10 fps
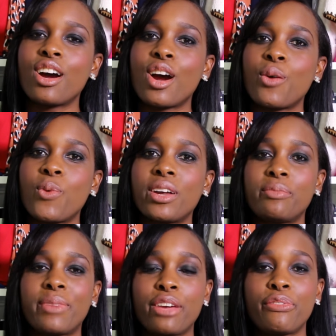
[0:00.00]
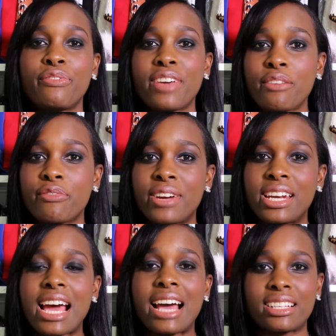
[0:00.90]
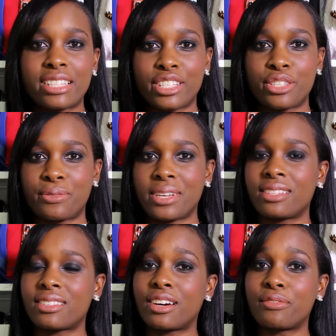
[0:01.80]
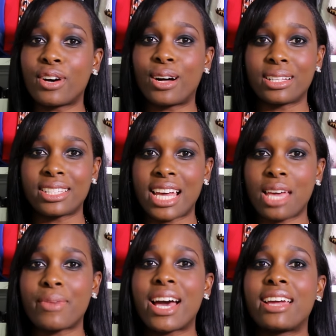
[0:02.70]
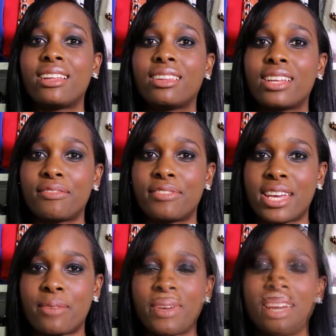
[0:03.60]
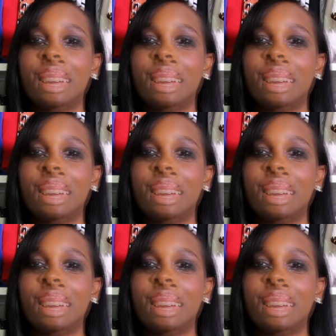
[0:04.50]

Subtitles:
are one of my favorite accessories of all time. I love them.